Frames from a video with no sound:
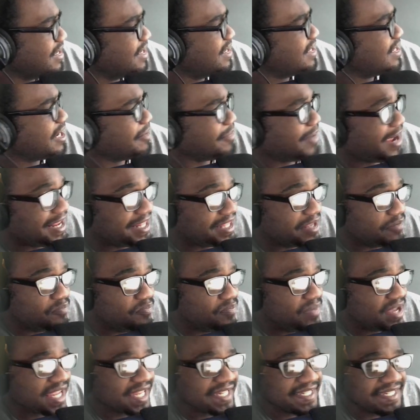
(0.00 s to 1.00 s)
They made the
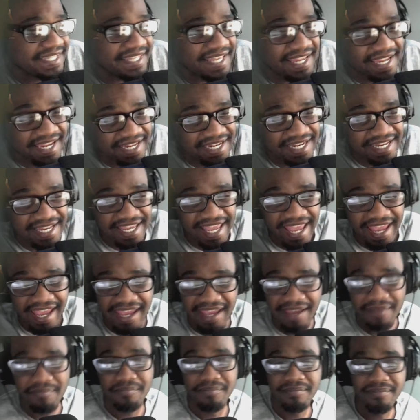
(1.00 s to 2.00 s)
biggest thing in the
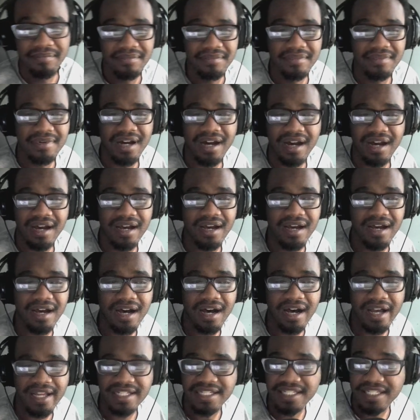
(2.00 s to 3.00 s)
game
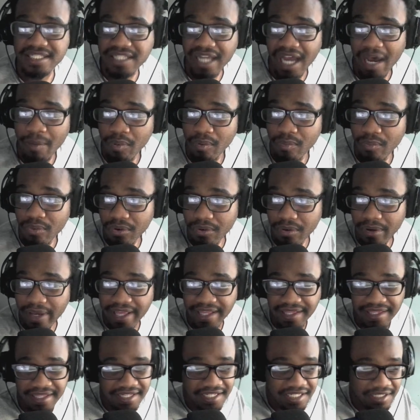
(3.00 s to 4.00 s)
unstoppable
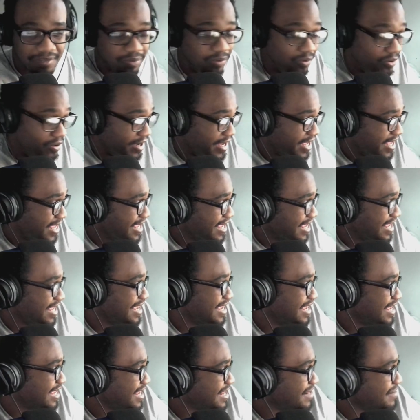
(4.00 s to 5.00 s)
at this
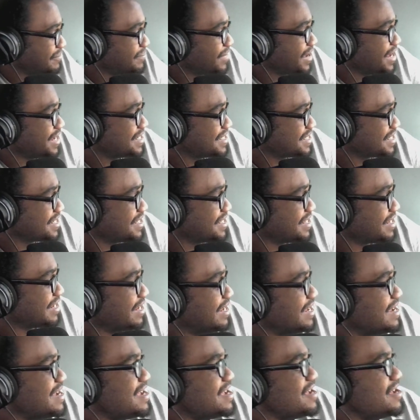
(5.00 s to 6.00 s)
point, basically.
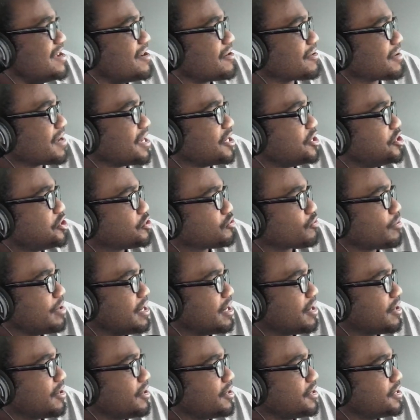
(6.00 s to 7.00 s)
Okay,
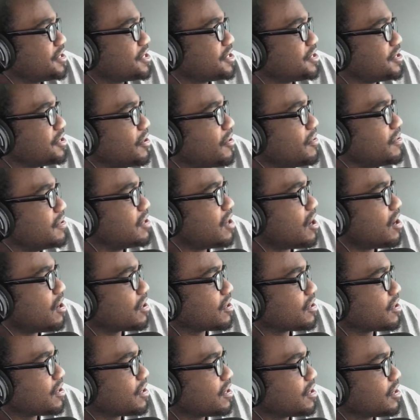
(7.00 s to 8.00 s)
Shrinkers no
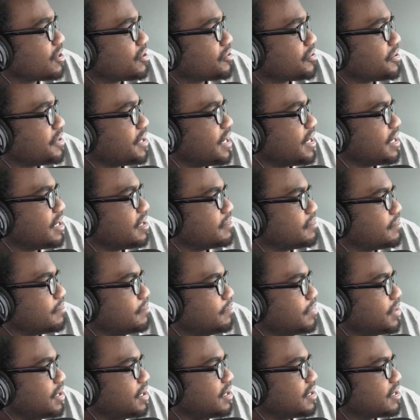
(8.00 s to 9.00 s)
longer create
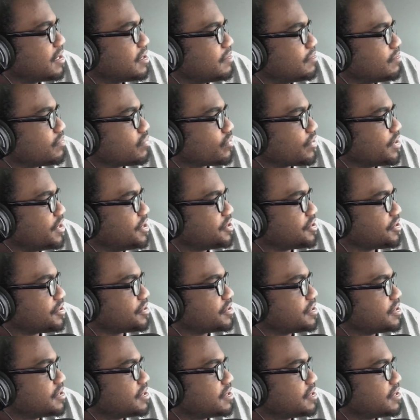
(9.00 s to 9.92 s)
bug breachers.